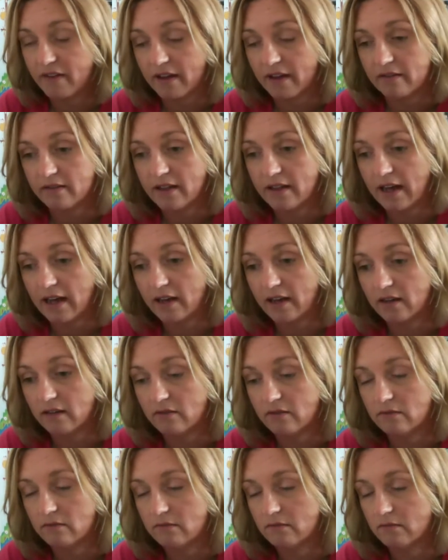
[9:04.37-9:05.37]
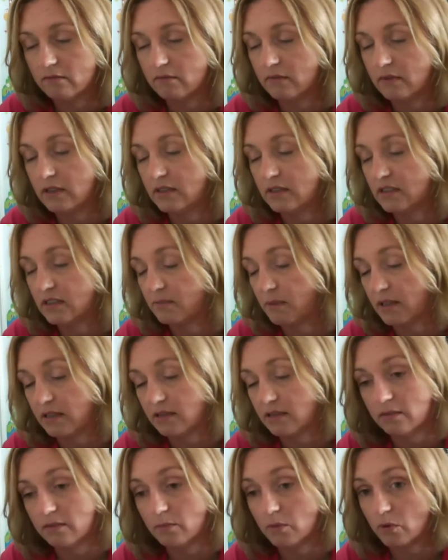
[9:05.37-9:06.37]
found that
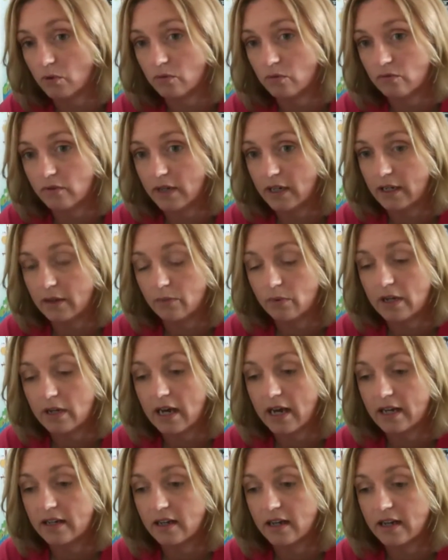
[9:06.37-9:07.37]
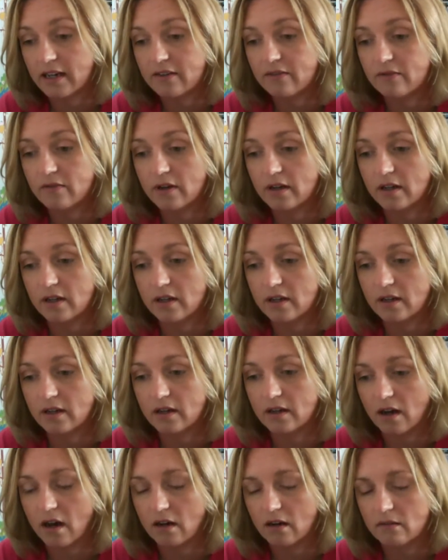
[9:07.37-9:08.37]
indispensable, really. We had
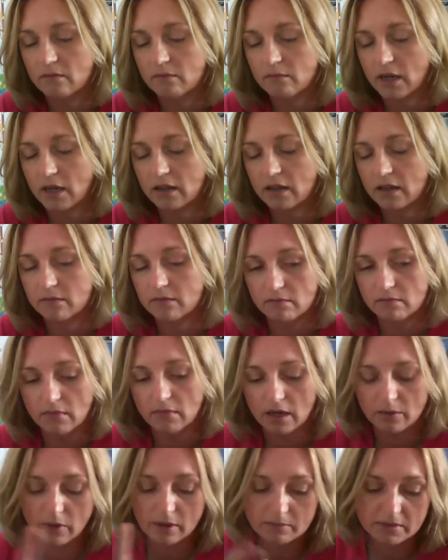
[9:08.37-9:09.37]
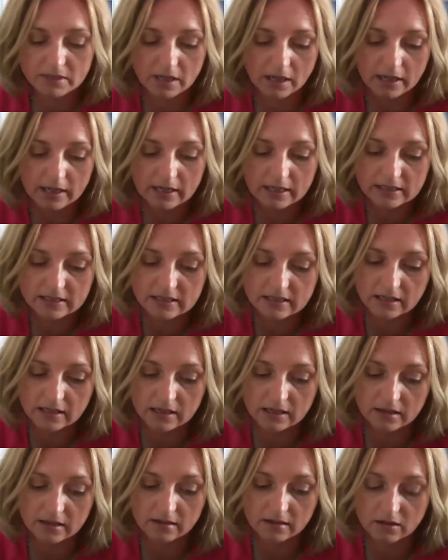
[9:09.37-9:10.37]
my website is
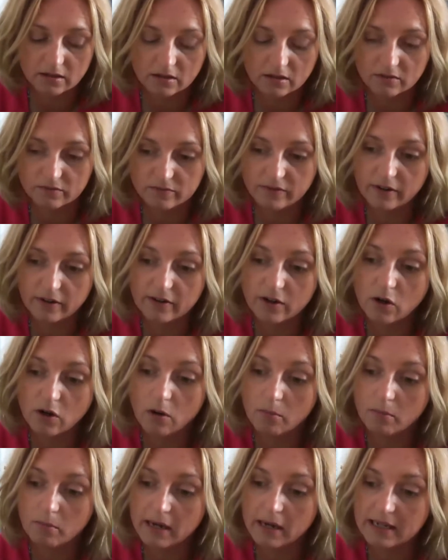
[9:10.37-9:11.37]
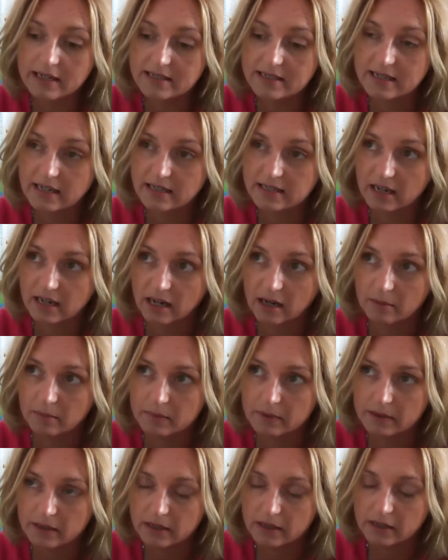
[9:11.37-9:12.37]
a very complex setup
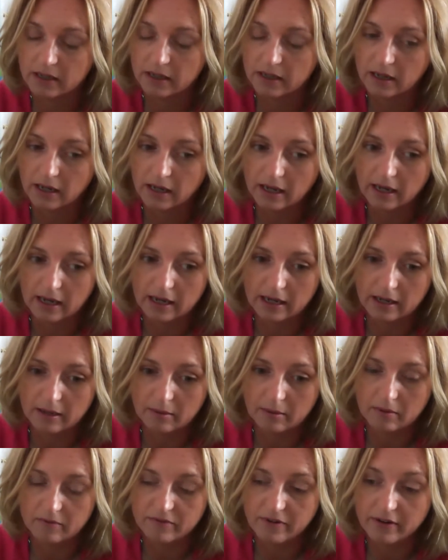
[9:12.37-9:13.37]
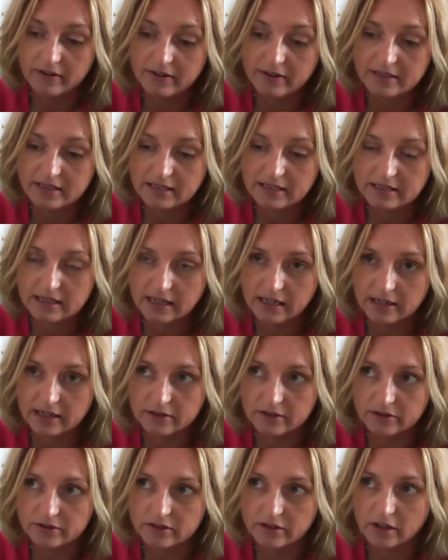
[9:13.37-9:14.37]
and very
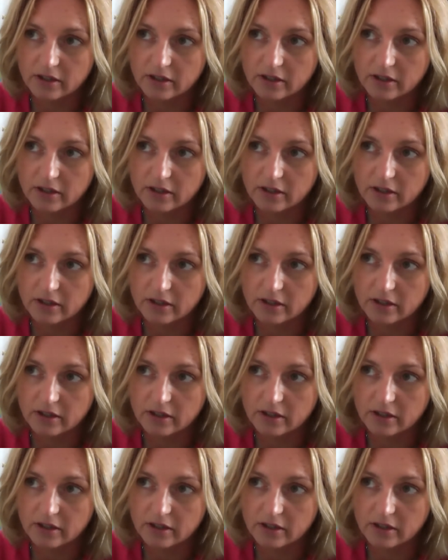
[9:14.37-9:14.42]
detailed,